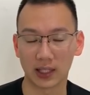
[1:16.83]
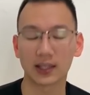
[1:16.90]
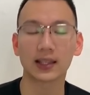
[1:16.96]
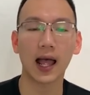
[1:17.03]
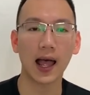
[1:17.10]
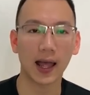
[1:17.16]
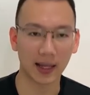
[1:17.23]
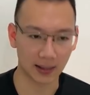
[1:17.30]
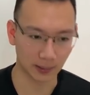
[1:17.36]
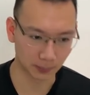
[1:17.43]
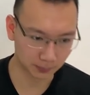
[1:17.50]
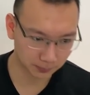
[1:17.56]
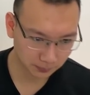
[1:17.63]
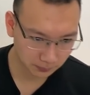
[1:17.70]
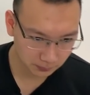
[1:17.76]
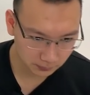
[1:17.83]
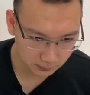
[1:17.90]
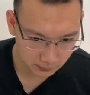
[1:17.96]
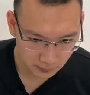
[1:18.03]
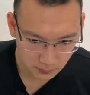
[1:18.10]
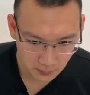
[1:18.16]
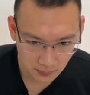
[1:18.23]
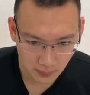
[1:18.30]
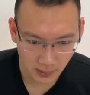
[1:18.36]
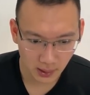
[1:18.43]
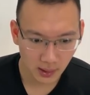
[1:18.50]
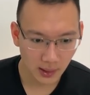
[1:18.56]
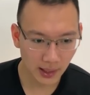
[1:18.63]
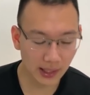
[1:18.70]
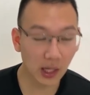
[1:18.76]
Kintahay.
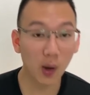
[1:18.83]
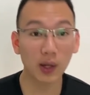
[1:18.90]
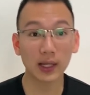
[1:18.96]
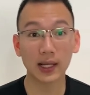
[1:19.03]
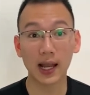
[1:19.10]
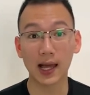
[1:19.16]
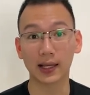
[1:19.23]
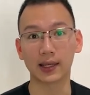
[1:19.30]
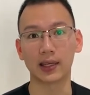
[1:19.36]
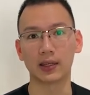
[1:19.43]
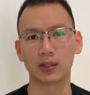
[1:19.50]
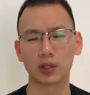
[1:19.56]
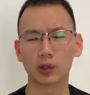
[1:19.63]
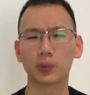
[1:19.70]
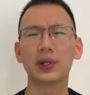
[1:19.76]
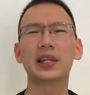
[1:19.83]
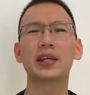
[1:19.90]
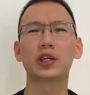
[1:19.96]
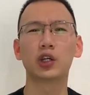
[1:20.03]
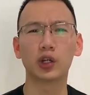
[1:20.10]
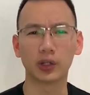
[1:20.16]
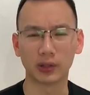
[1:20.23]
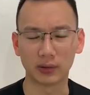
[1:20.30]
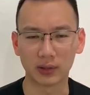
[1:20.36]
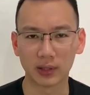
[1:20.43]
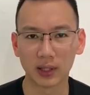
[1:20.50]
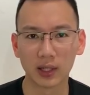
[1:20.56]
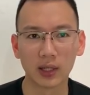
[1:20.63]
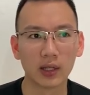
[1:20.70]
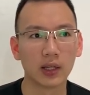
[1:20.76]
Ikaw ang lalaki, you're really good
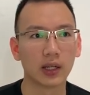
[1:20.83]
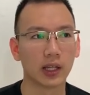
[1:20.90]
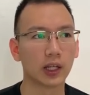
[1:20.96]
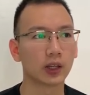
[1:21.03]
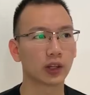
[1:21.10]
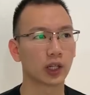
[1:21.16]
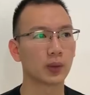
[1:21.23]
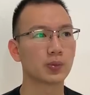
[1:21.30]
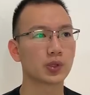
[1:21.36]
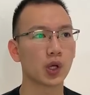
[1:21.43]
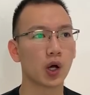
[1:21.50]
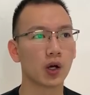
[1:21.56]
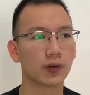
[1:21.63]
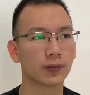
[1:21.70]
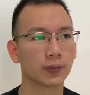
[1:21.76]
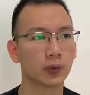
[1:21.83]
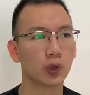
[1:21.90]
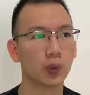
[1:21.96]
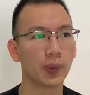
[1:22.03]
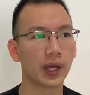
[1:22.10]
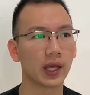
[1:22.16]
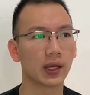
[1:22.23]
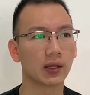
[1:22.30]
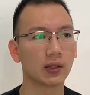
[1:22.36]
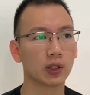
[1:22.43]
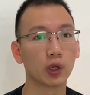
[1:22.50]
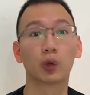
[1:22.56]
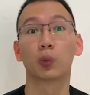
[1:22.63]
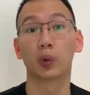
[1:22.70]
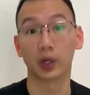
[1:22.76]
in terms of
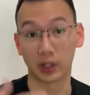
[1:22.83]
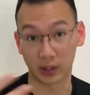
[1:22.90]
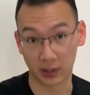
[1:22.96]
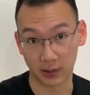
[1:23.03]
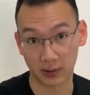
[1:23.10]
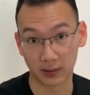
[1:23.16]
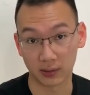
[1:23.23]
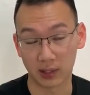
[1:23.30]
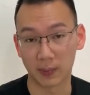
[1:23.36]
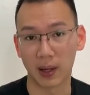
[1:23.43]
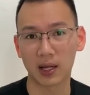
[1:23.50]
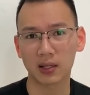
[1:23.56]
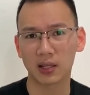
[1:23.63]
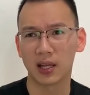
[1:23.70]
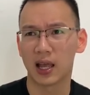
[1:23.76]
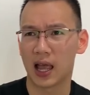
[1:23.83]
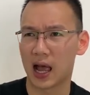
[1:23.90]
doing your work, di ba?